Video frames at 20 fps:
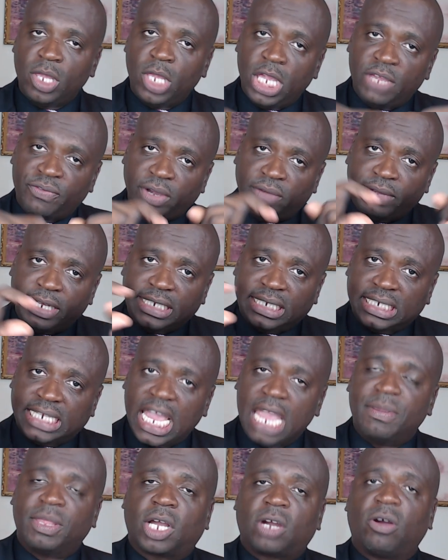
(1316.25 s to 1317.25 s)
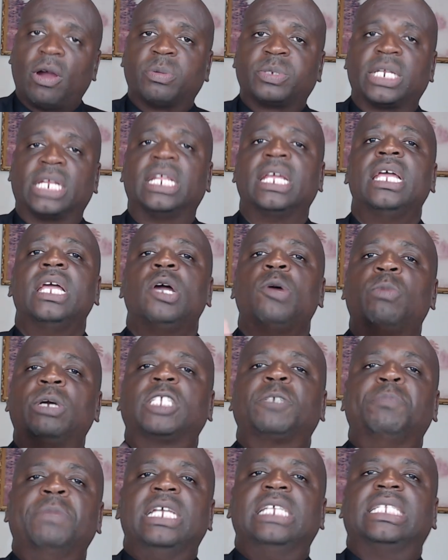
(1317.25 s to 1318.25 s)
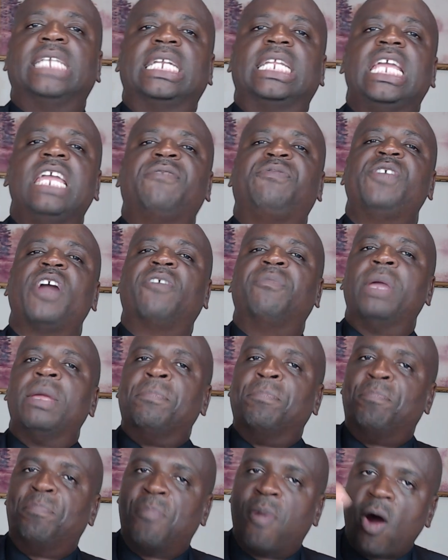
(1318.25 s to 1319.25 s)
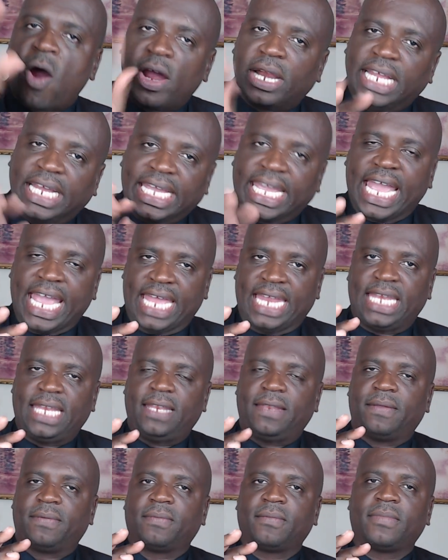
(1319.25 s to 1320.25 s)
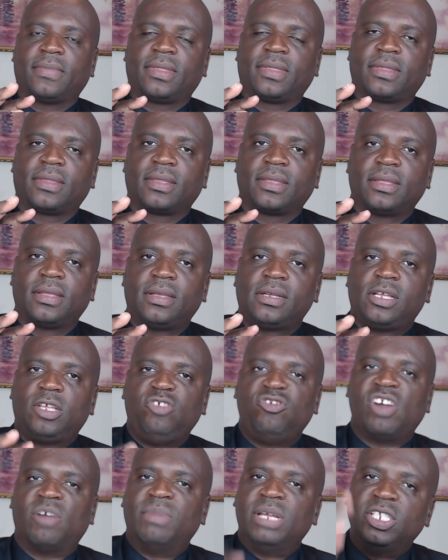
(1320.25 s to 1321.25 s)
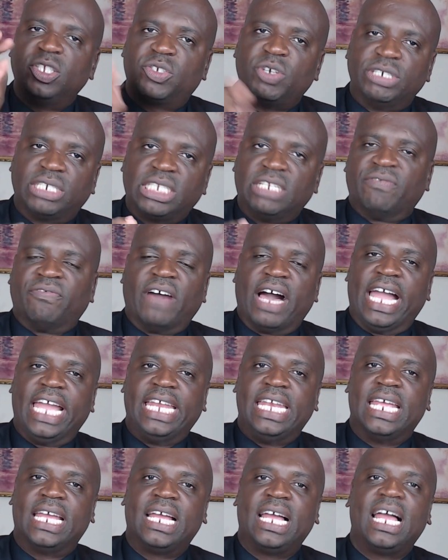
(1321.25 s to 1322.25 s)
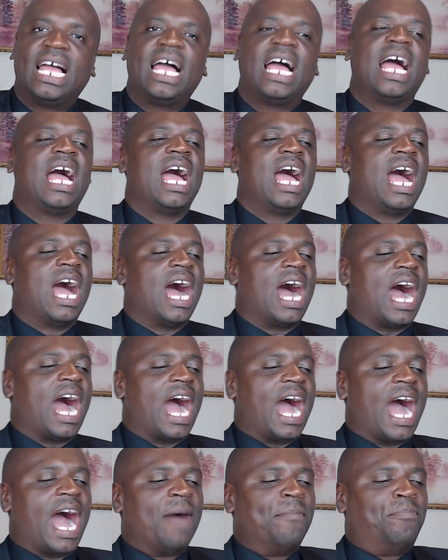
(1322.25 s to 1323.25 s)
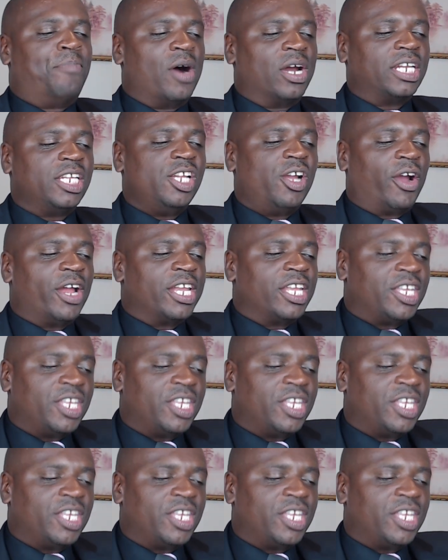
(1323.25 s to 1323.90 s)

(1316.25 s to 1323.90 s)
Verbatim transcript: if you have escaped the corruption, which means that if you have been born again, you have been justified, but you're